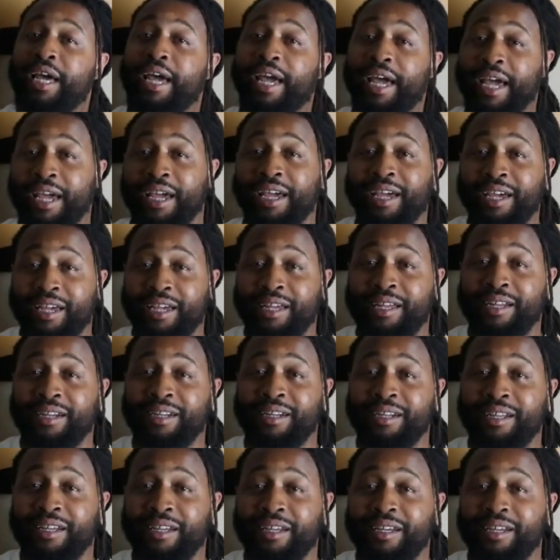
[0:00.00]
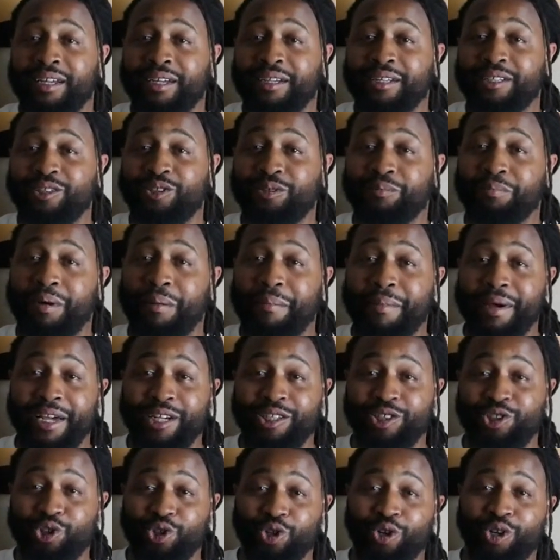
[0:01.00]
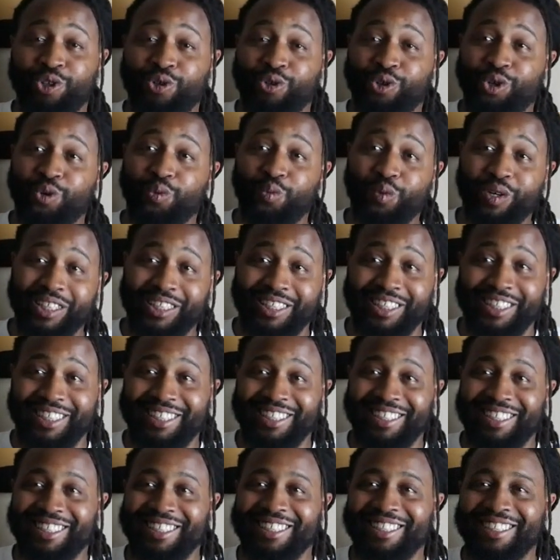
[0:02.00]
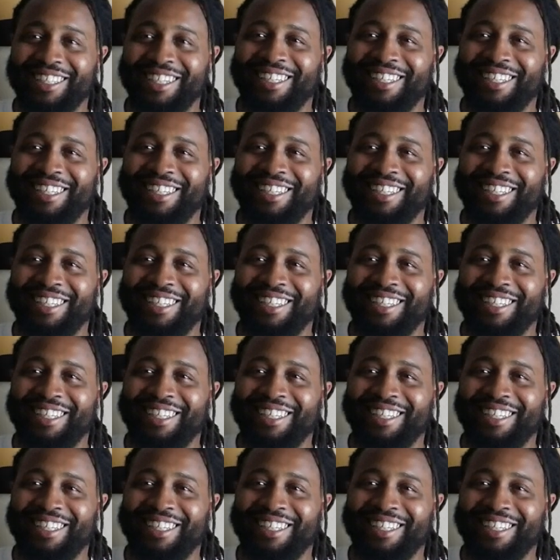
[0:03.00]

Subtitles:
and my man Jordan on the Wizards.